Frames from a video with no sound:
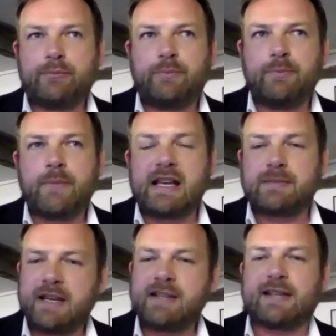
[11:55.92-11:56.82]
that
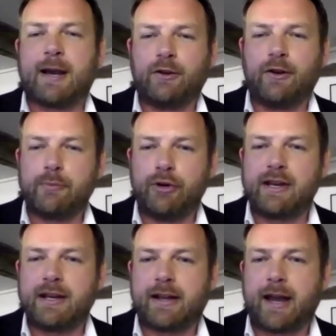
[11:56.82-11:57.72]
makes me
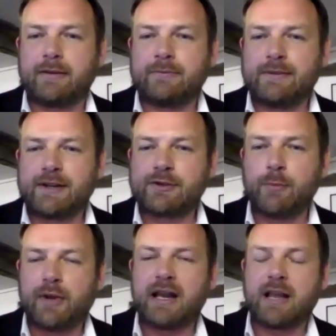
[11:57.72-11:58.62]
sound like the bully
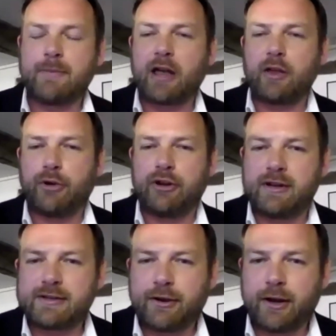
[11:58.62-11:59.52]
again. So I was complaining
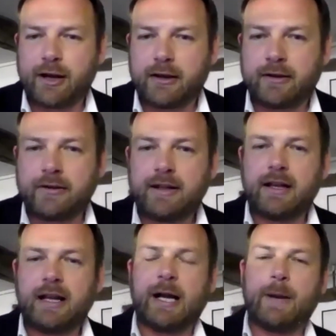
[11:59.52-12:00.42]
about the bullies
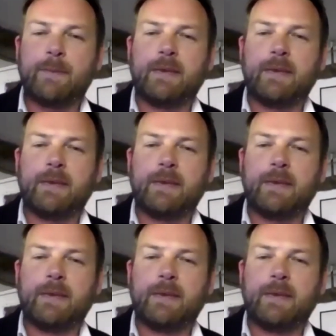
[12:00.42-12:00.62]
earlier.